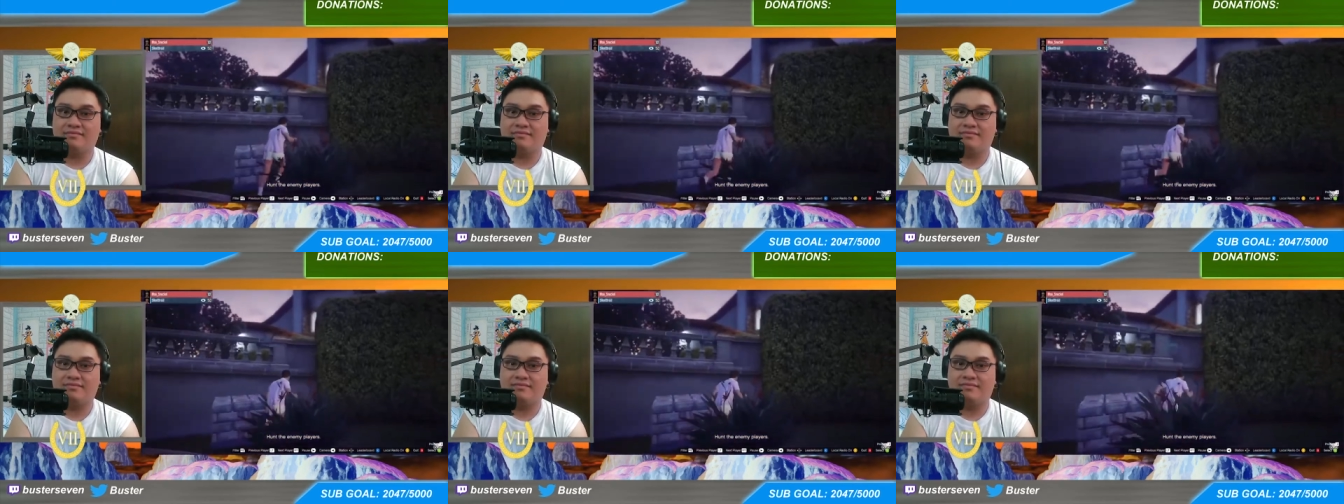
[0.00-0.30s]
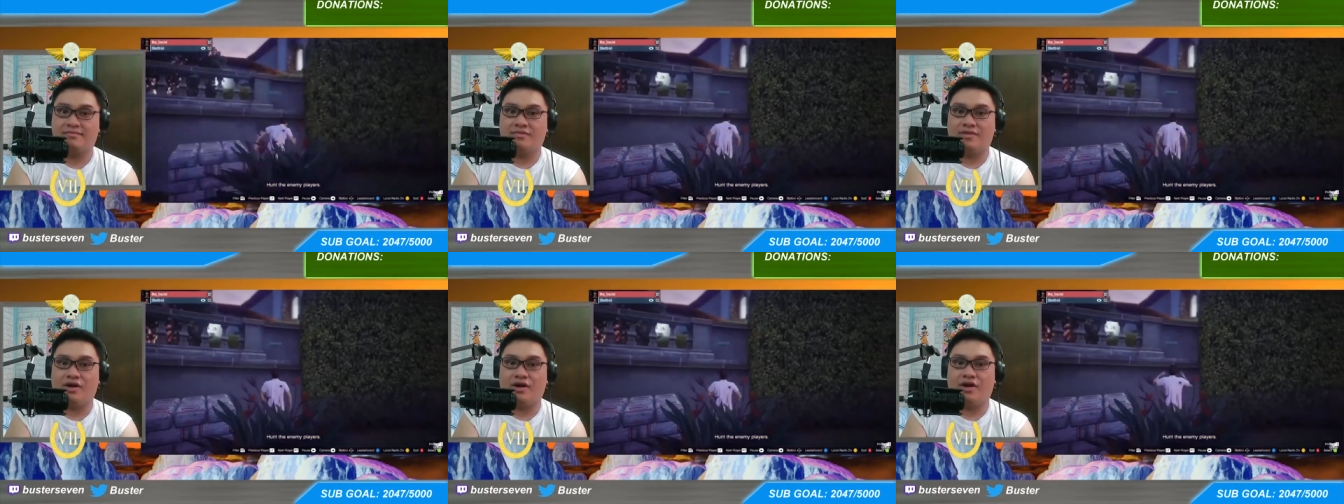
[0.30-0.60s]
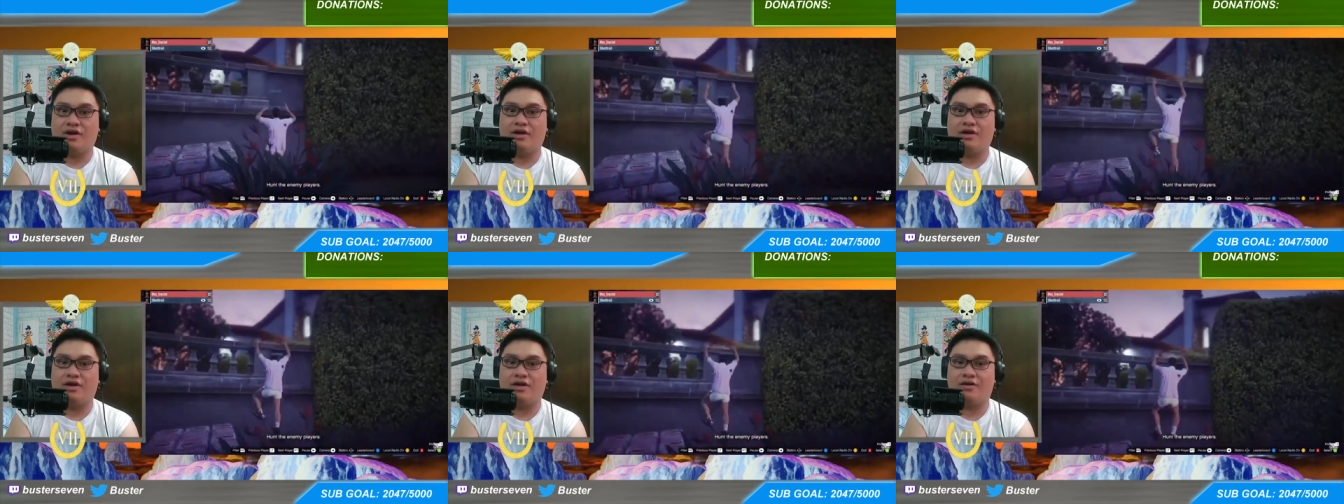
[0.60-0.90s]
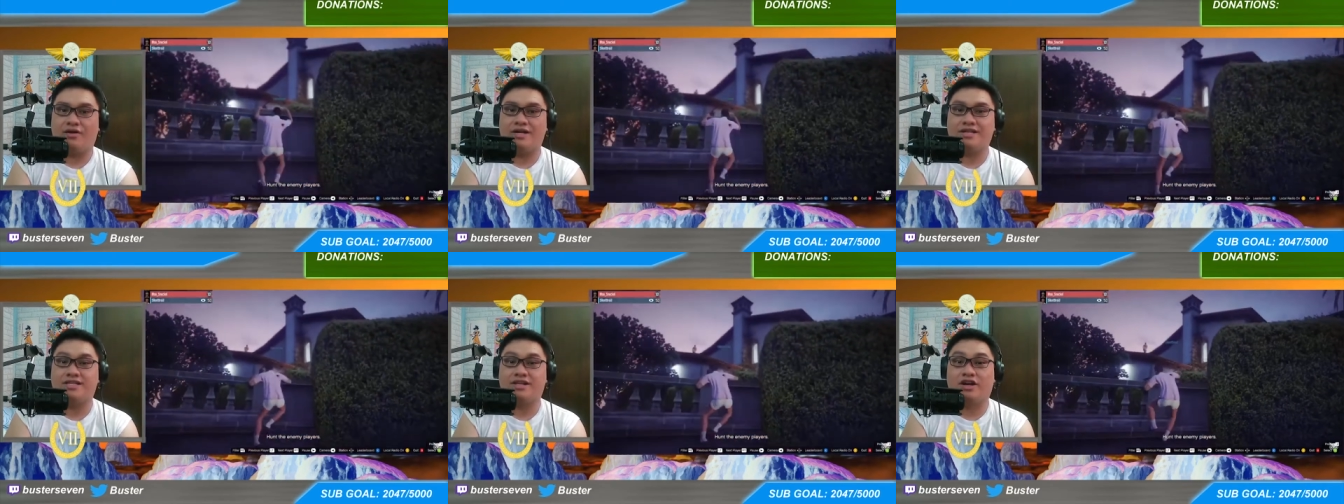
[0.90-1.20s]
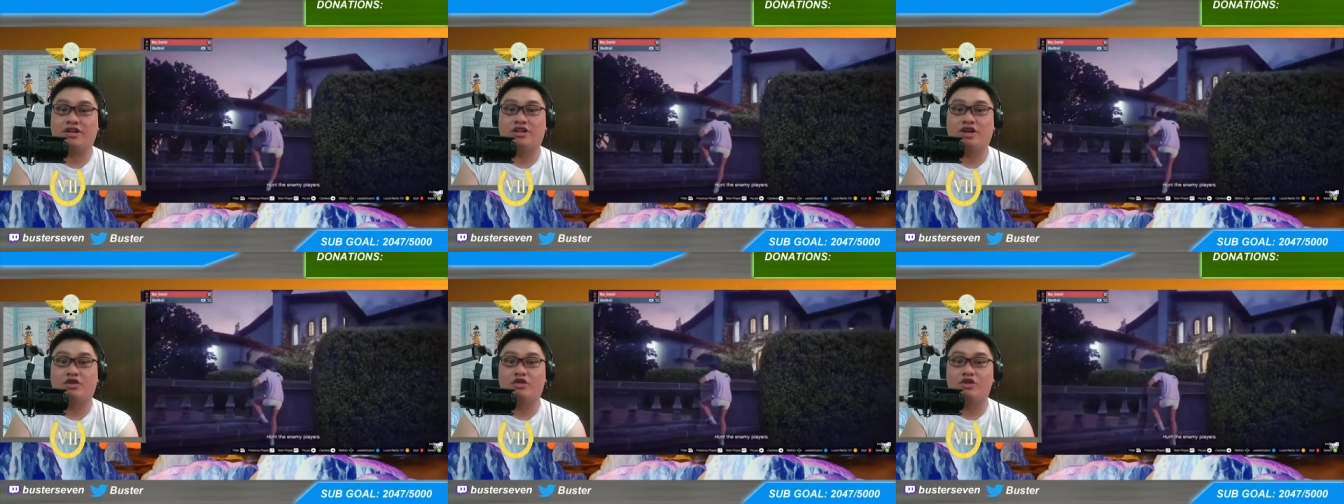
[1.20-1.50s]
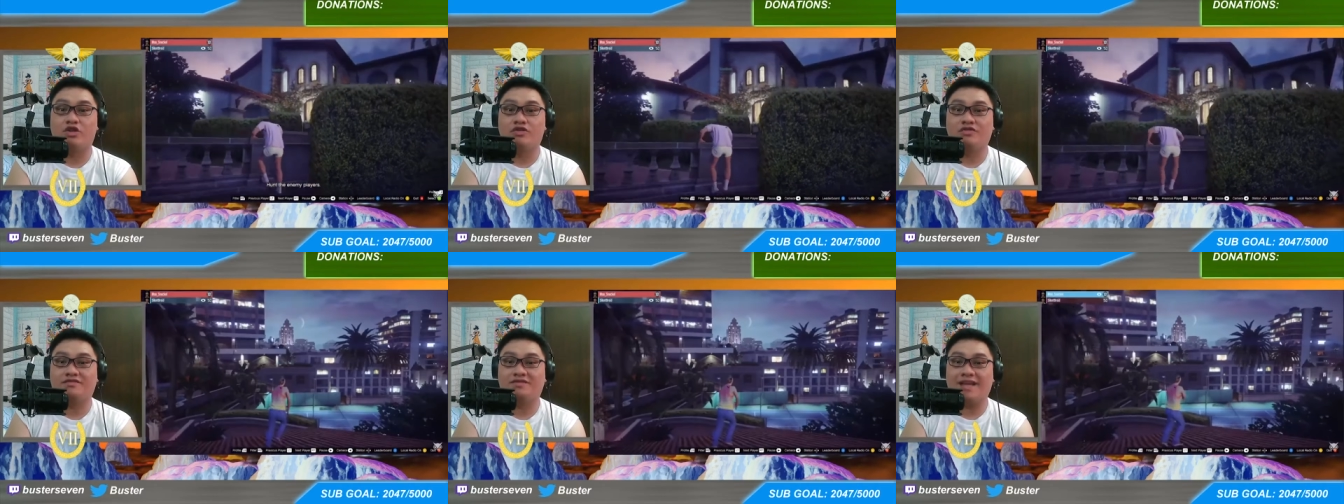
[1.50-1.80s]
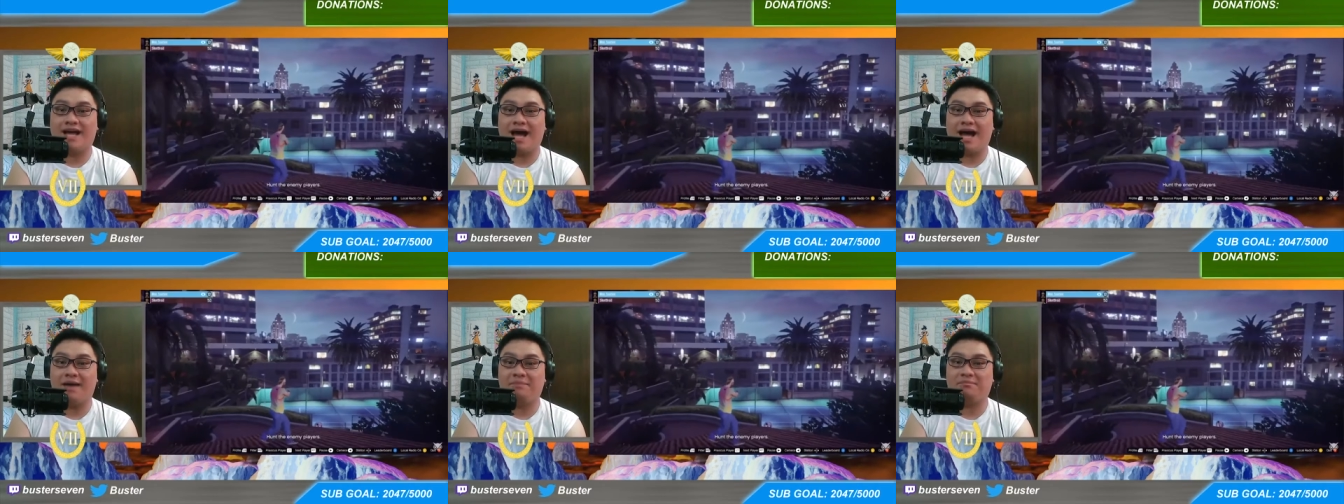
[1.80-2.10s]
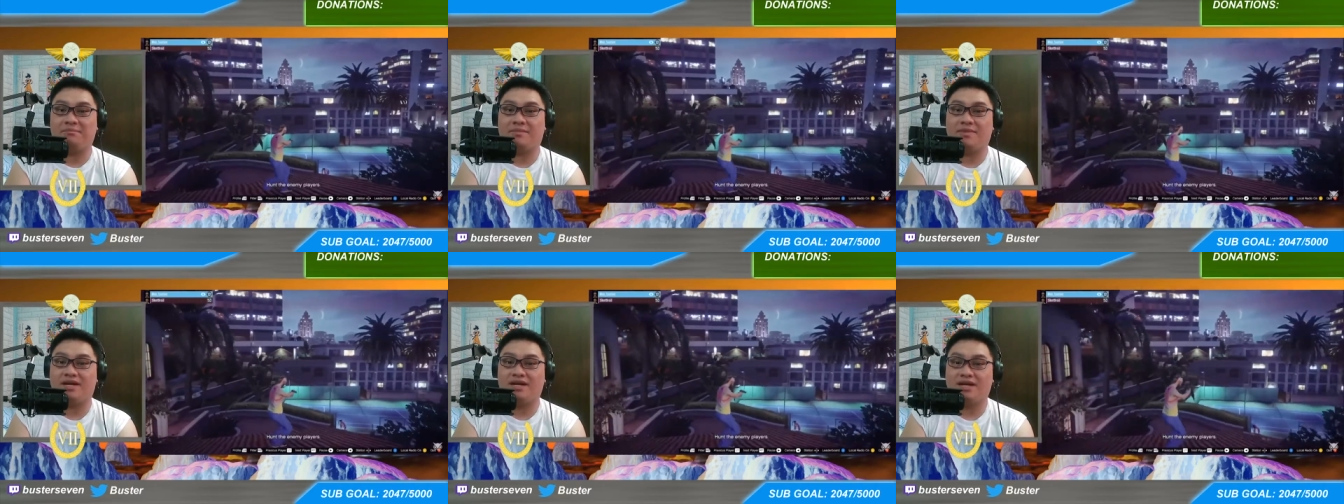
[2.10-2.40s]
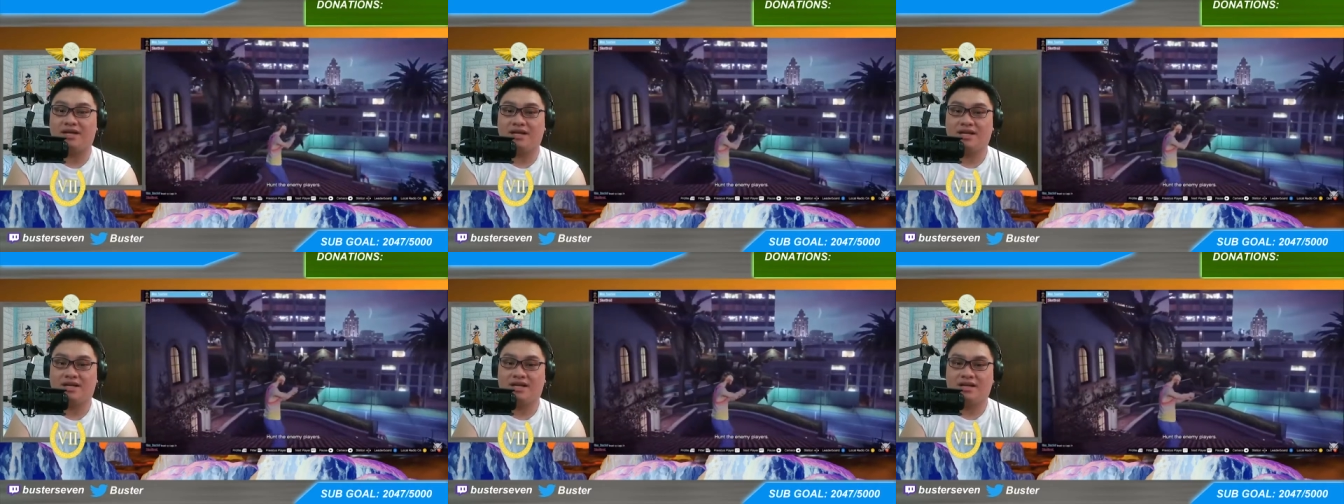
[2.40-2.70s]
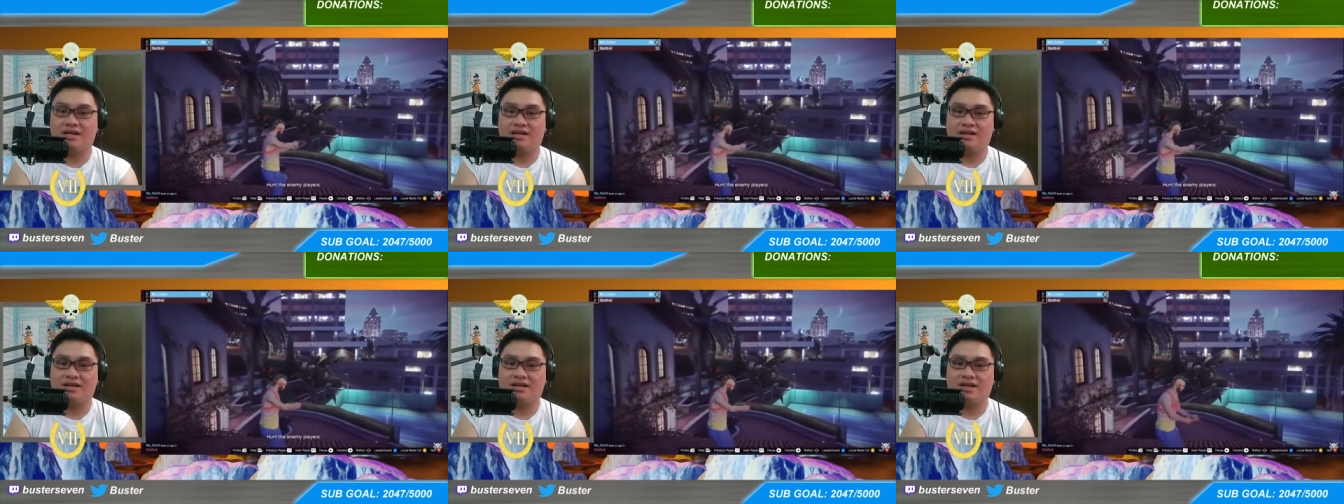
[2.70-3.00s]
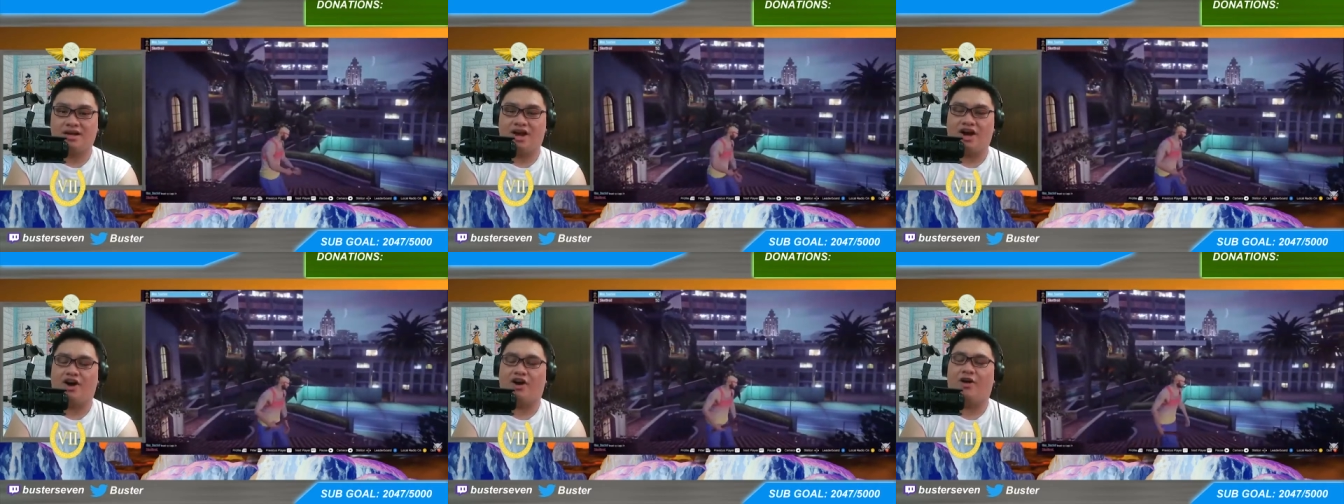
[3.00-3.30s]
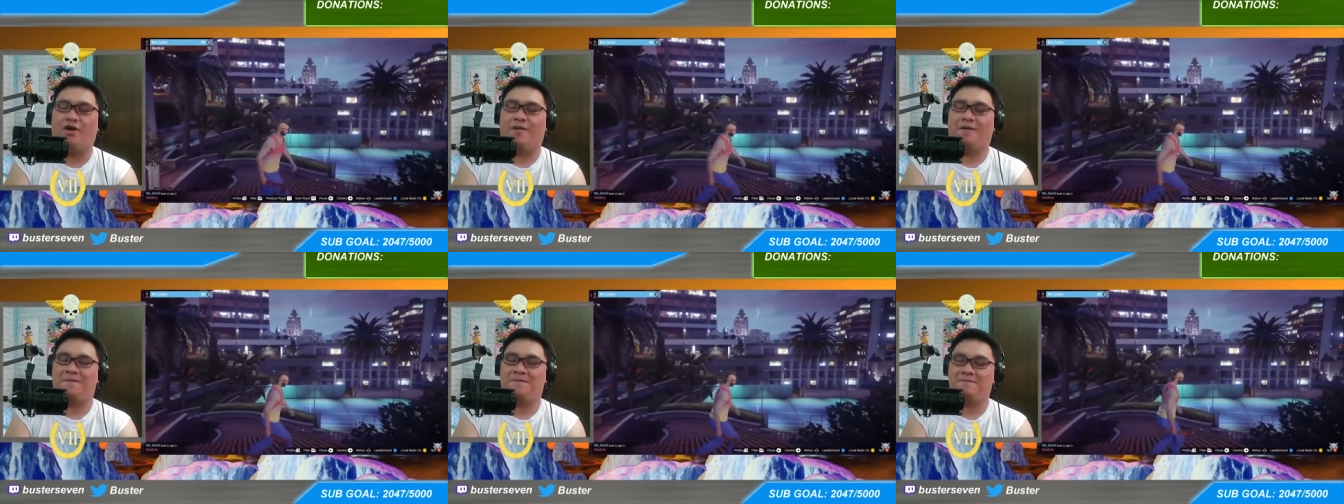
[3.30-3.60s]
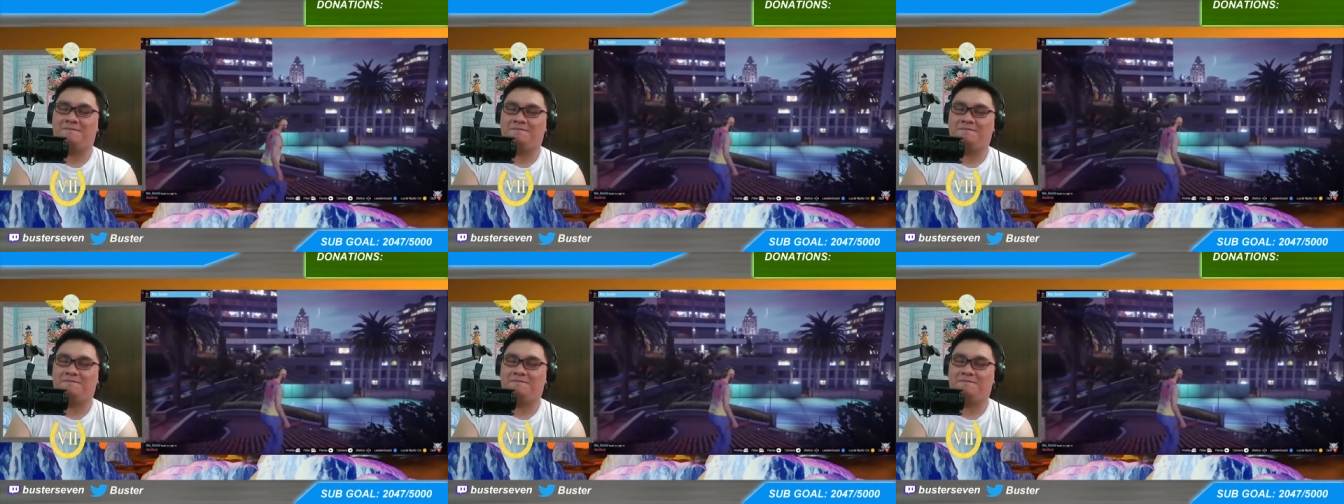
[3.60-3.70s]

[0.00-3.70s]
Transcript: God you're gonna. Uh oh, he's on the rooftop. oh.